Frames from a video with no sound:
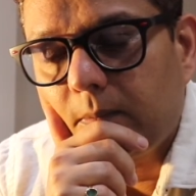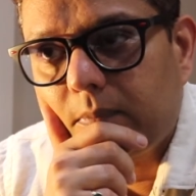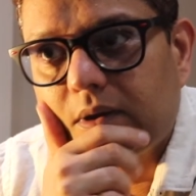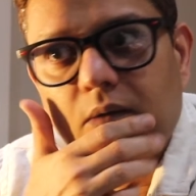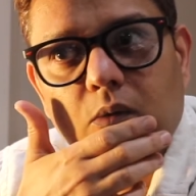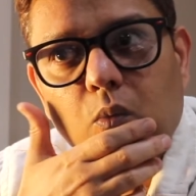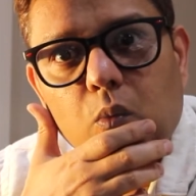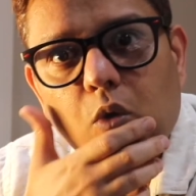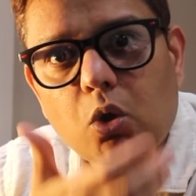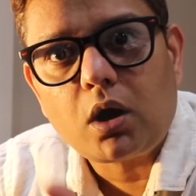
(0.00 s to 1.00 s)
But
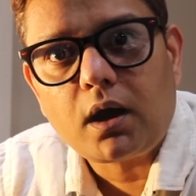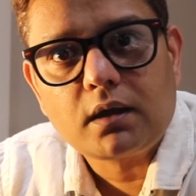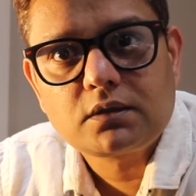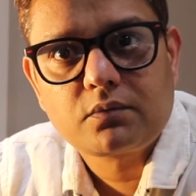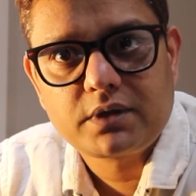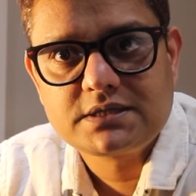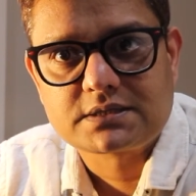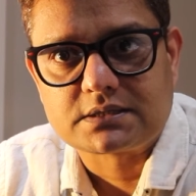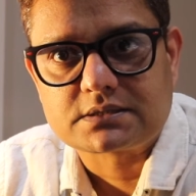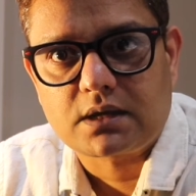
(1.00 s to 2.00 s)
what are the
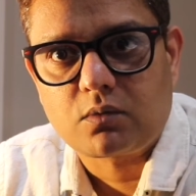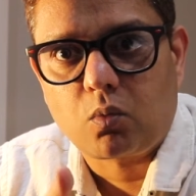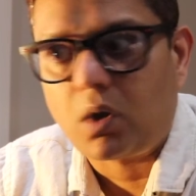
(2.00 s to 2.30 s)
reasons and